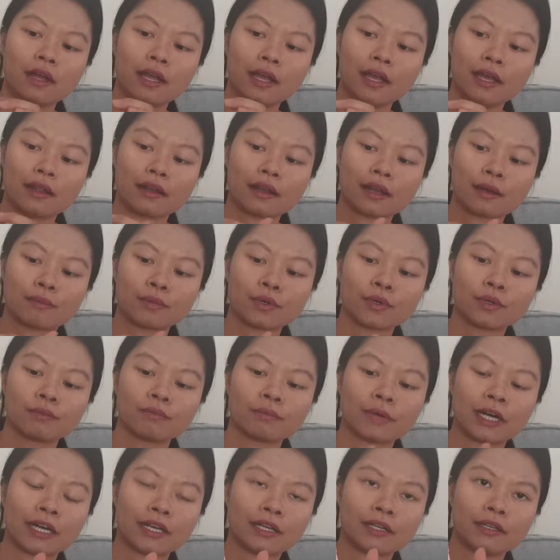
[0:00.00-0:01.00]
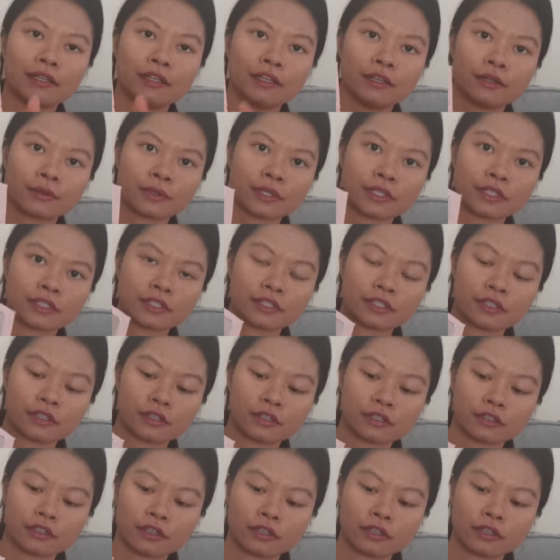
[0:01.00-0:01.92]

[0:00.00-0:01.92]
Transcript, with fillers: and I put my earrings here.